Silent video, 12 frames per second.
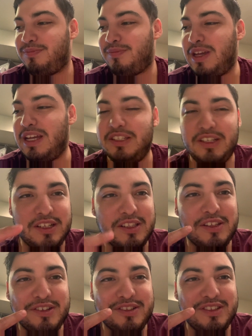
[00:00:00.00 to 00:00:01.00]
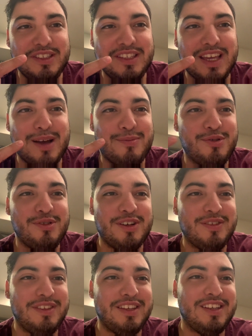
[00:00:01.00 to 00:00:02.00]
I took a little dabble
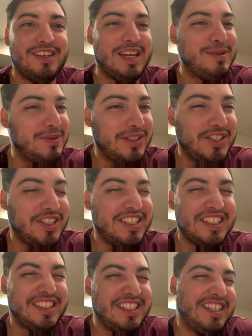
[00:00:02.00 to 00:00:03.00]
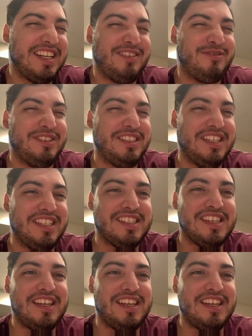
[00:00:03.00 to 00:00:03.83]
of the MSG to see kind of what it tastes like.